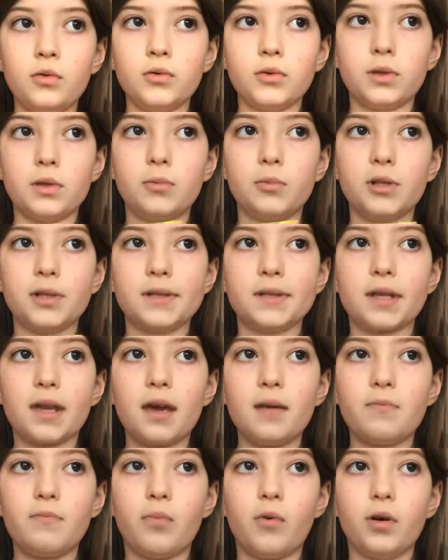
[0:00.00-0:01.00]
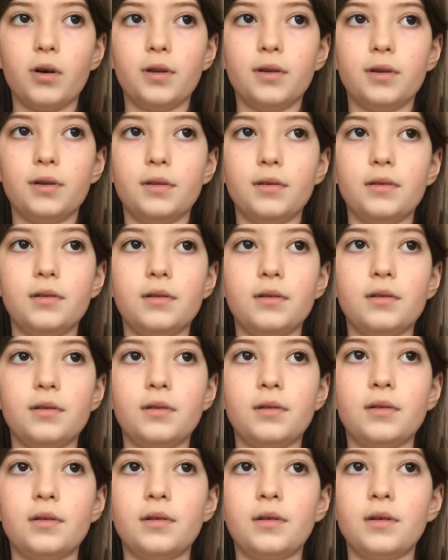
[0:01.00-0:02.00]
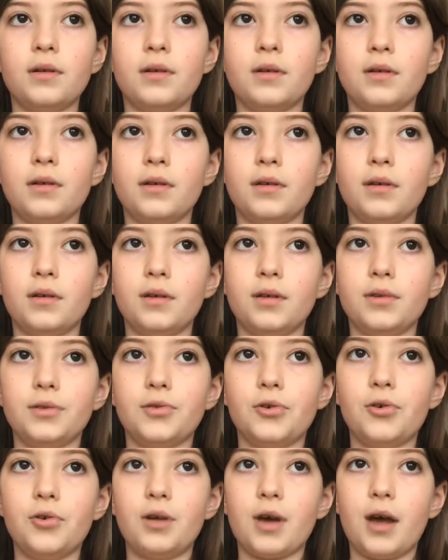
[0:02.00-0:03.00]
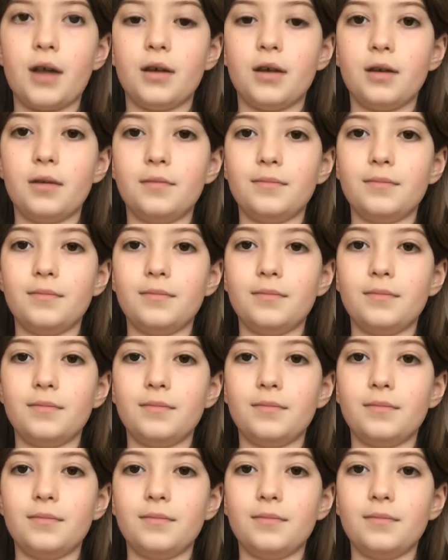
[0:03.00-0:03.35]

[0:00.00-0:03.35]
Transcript: someone's skateboarding. He's good at it.